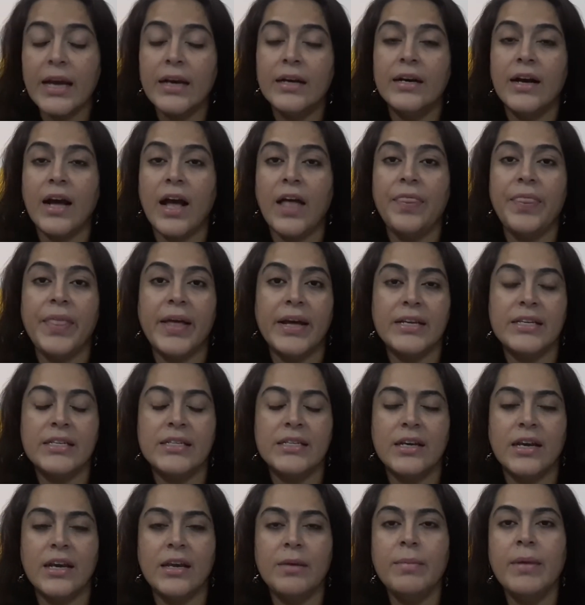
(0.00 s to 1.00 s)
at that
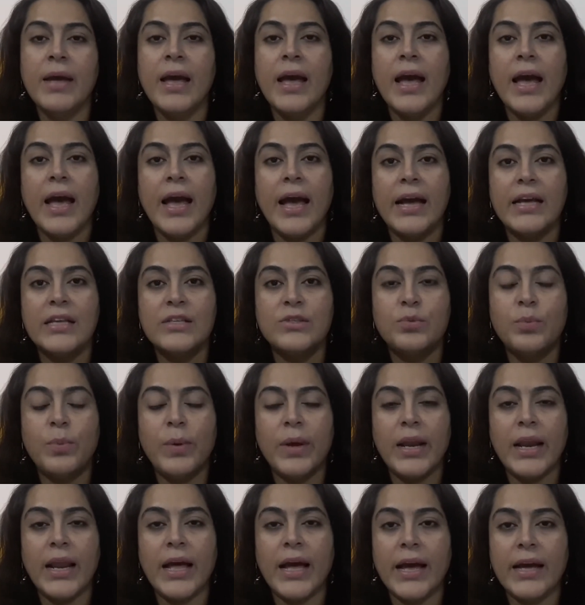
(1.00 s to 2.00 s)
time, as
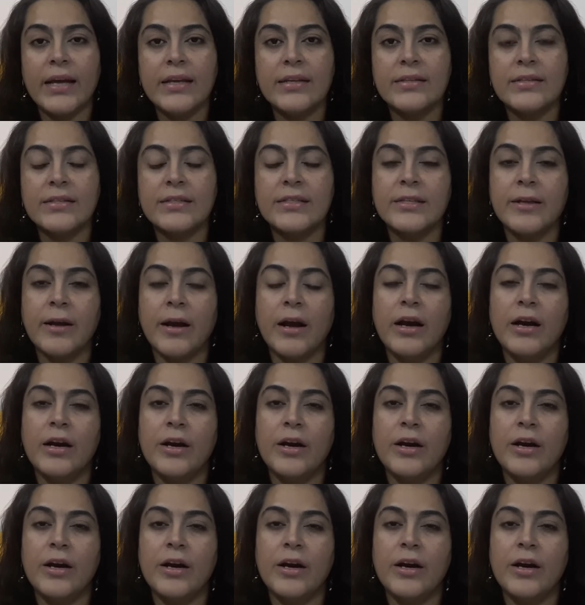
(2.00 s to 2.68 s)
well as